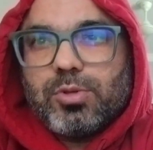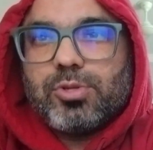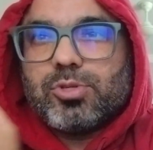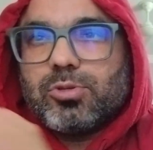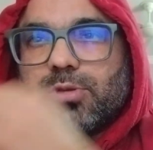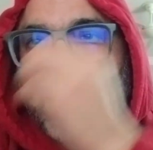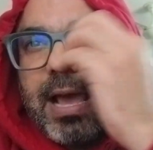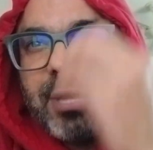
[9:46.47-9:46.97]

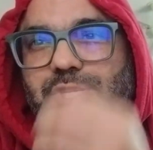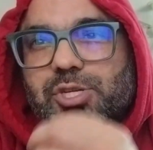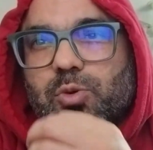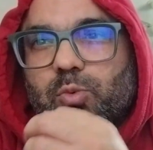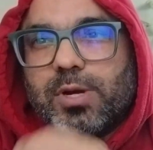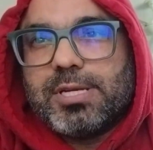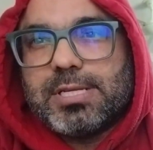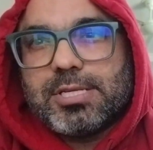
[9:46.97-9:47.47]
so the
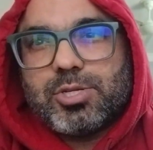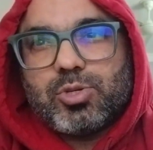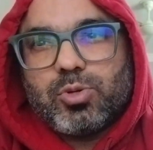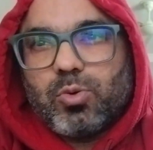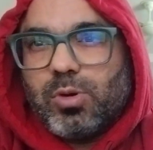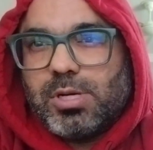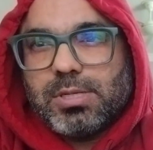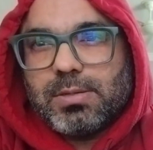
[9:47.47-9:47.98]
action word is
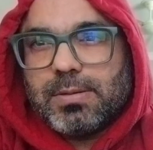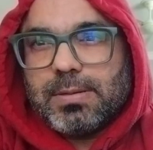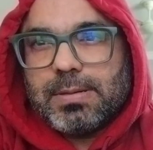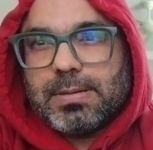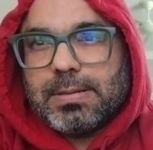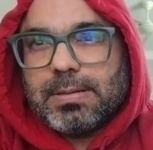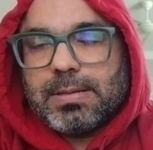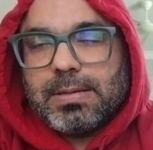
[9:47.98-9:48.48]
told,
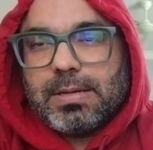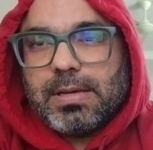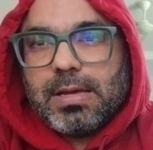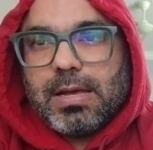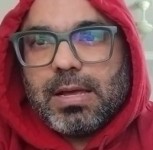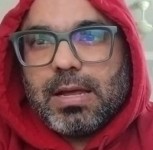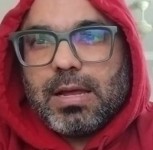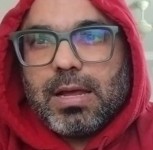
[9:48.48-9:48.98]

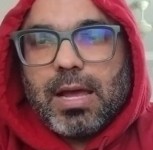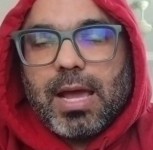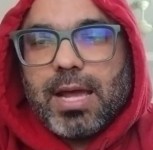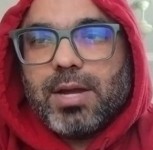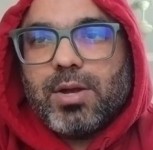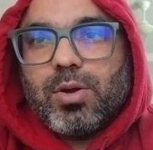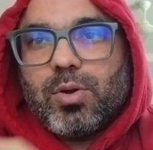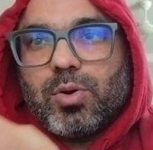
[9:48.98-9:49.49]

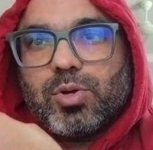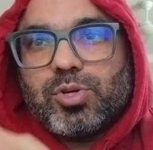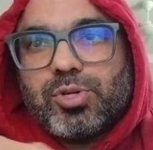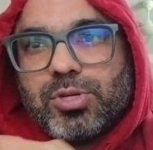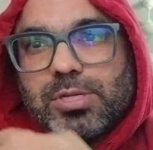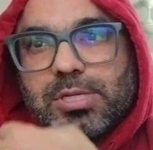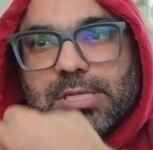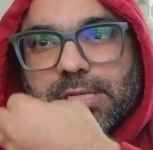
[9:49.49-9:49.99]
and
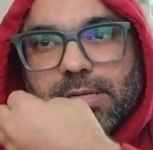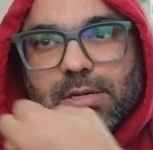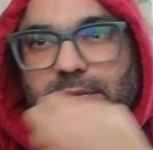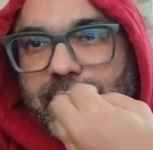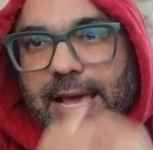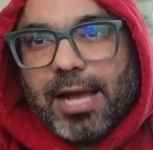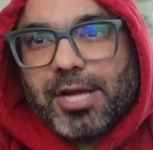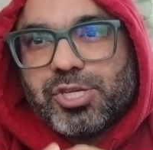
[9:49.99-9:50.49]

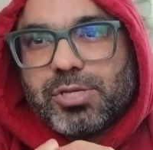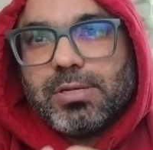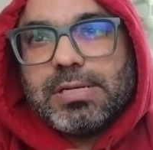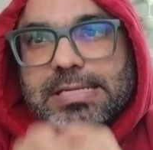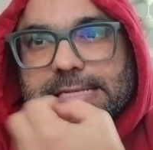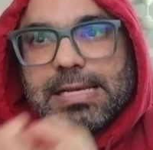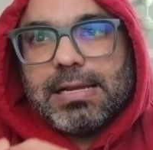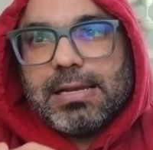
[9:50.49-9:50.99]
the
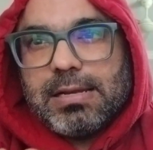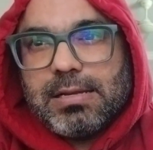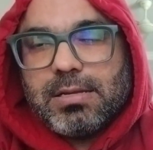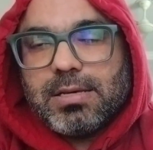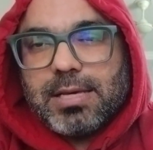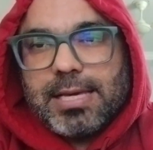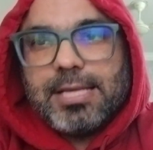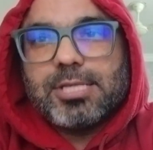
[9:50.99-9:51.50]
action
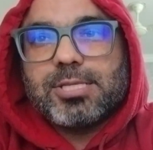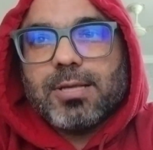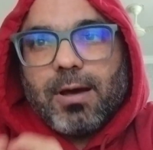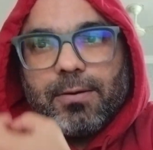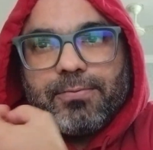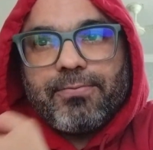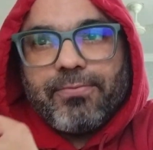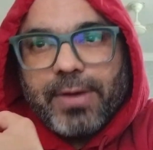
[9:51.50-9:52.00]
tell
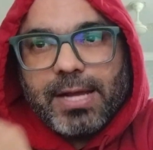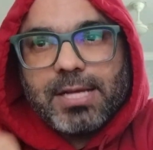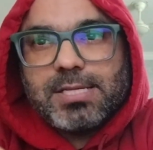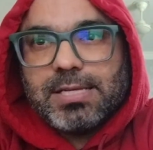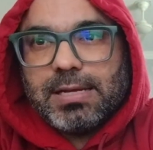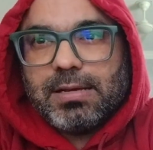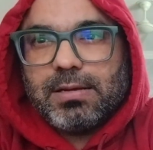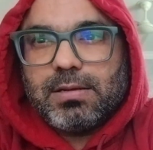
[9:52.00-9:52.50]
is
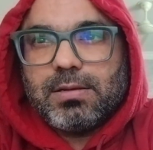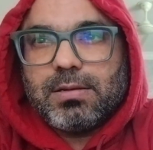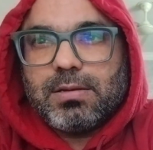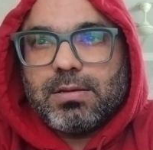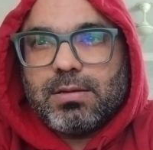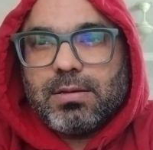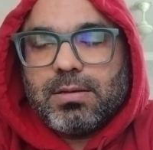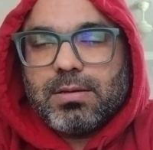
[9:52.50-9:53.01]
affecting
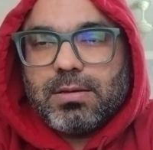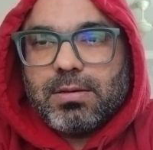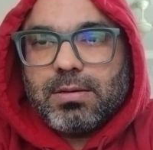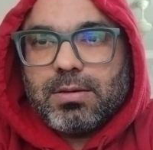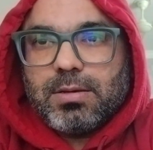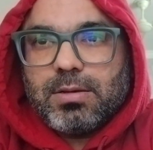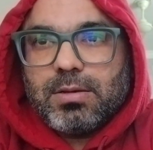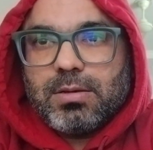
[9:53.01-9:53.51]

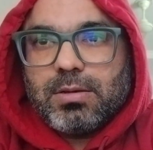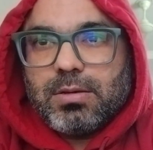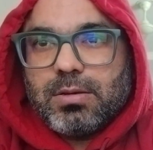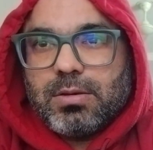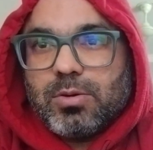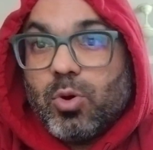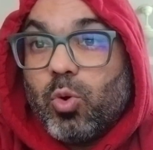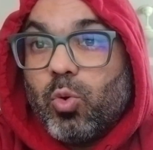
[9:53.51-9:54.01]

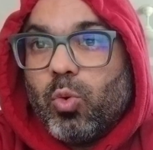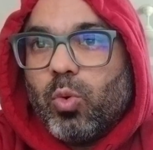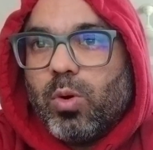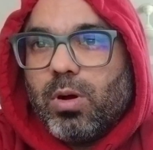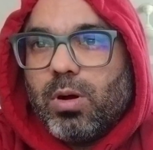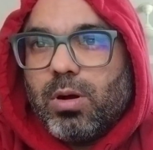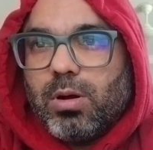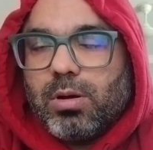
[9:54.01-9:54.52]
who?
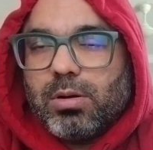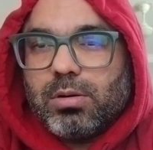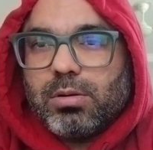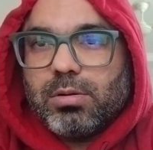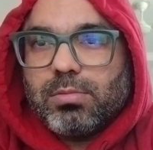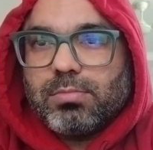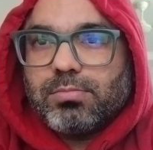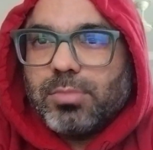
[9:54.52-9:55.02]

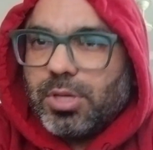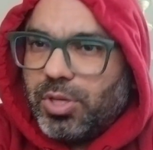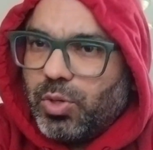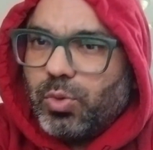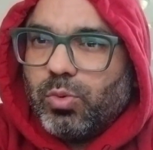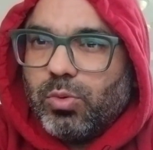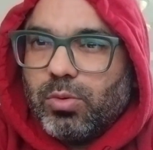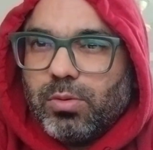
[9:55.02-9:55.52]

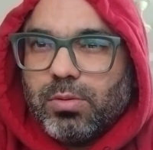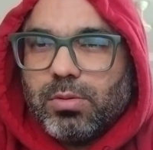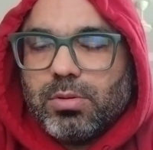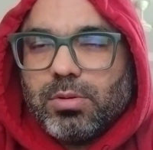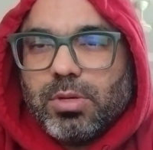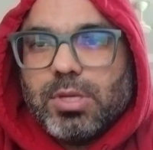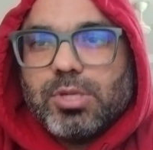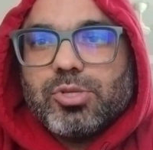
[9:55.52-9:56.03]
You.
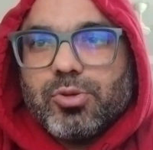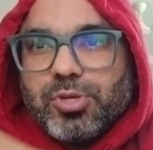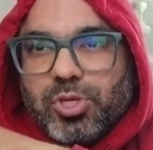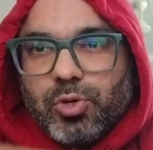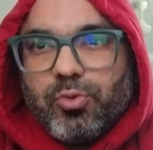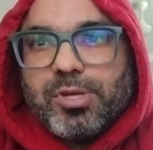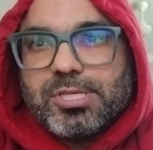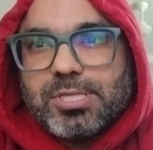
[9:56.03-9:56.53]
So
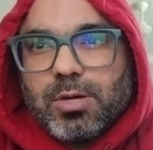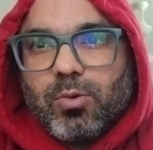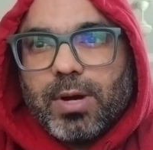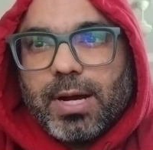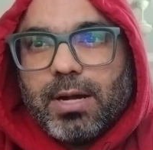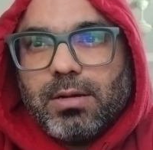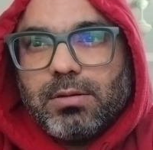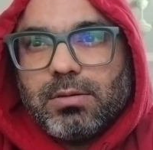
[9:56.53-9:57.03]
you is the
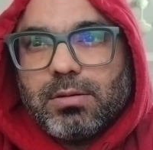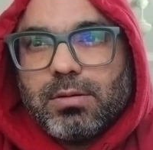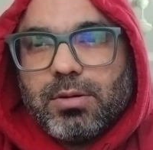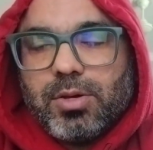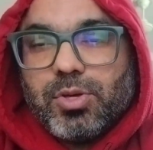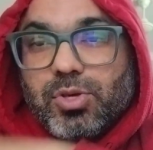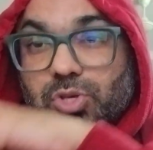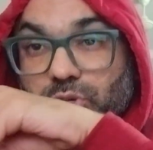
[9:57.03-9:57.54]
word,
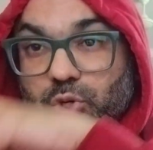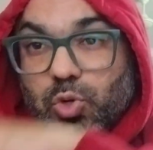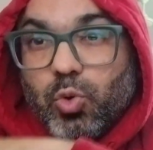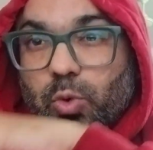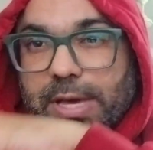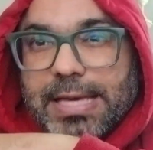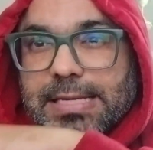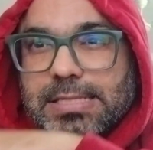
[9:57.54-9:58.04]

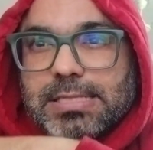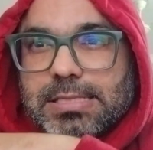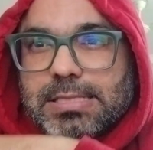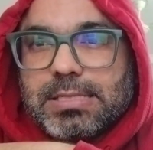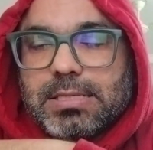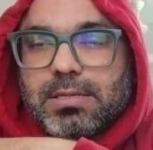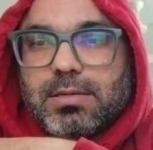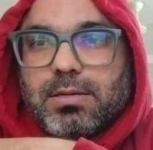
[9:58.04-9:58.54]
you
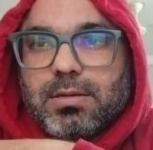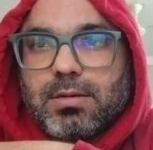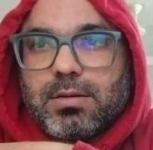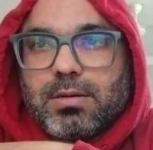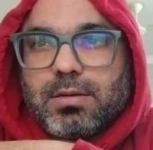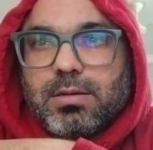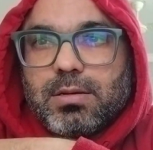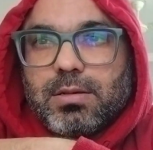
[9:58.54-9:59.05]
is
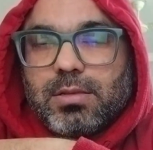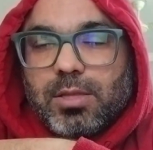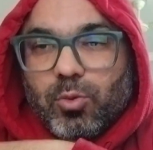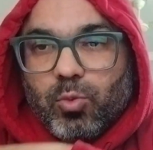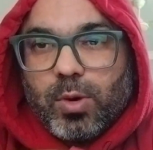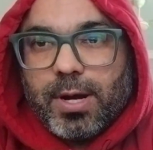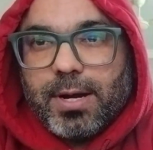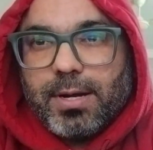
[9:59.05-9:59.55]

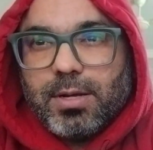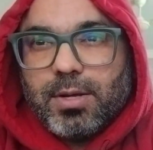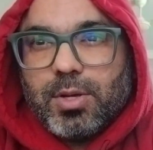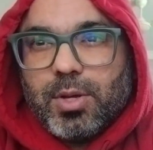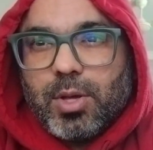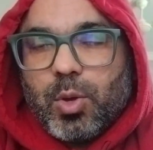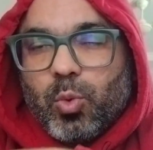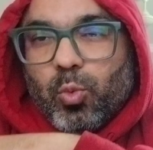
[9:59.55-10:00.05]
the
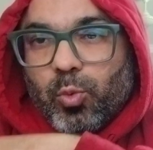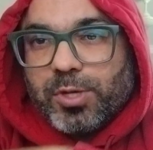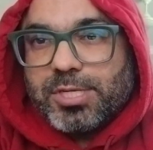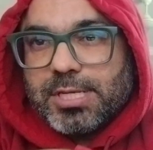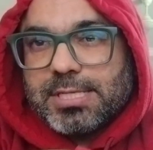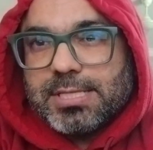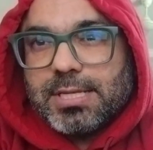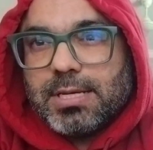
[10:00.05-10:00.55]
word
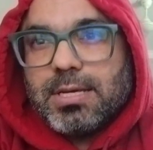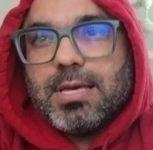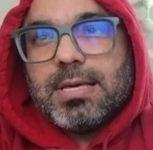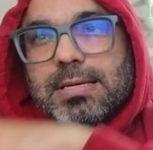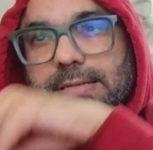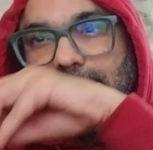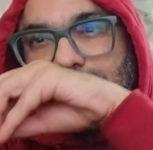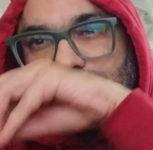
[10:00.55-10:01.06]
which is
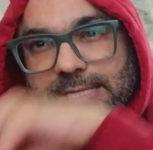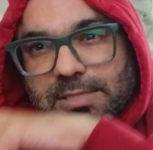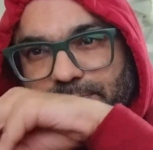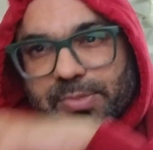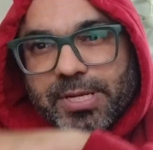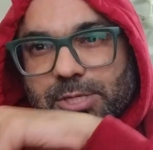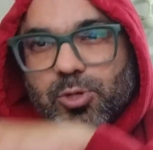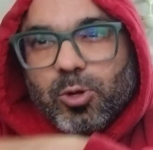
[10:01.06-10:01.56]
the
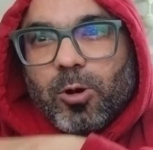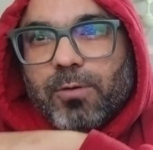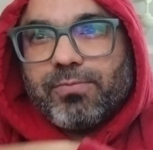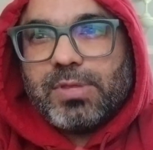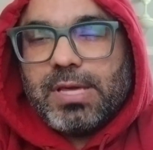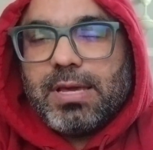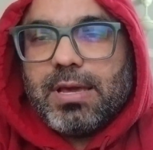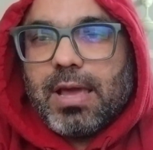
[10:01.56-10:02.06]
recipient
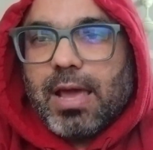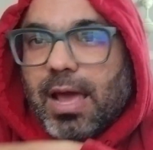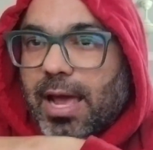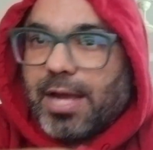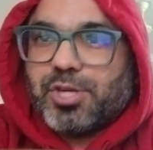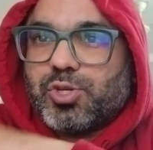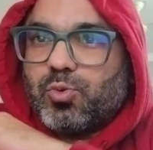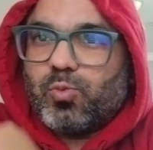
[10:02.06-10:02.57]
of the
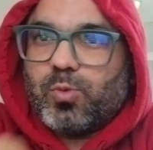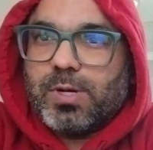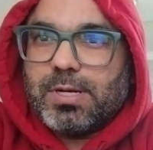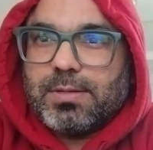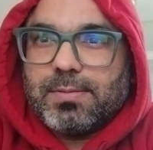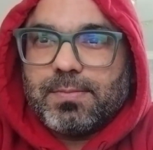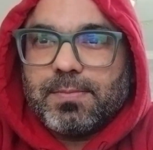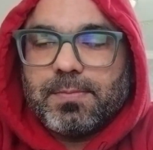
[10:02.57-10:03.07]
action
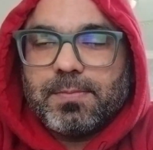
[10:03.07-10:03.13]
word.